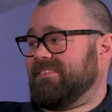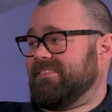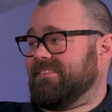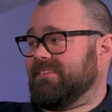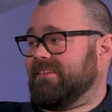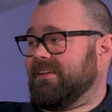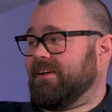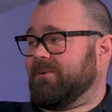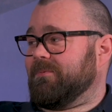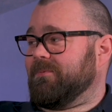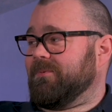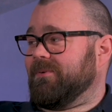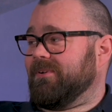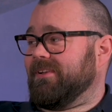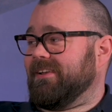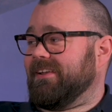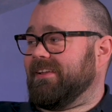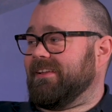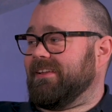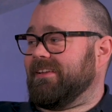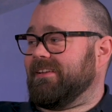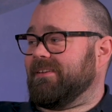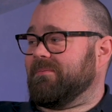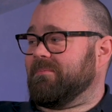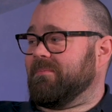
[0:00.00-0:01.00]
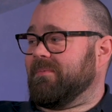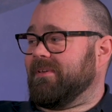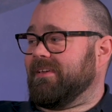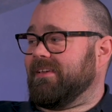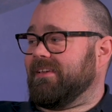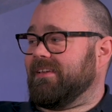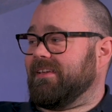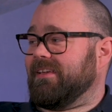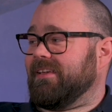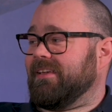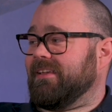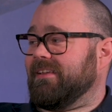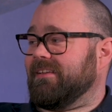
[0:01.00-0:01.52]
that would lead
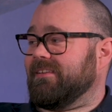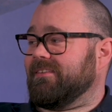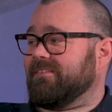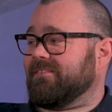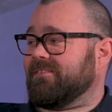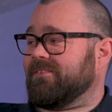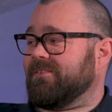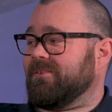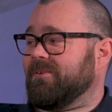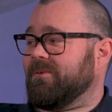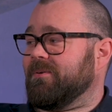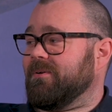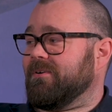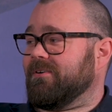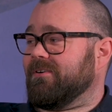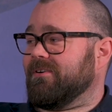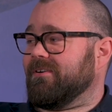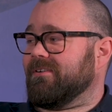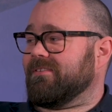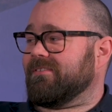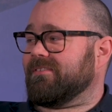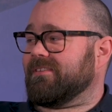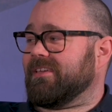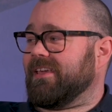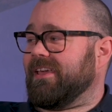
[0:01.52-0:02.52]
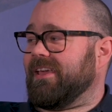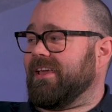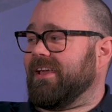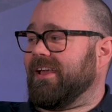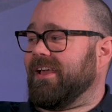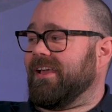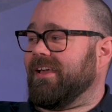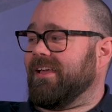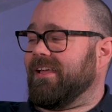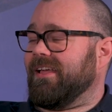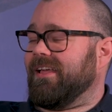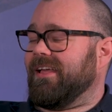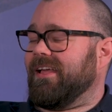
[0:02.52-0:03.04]
me into
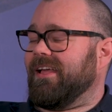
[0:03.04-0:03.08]
asking,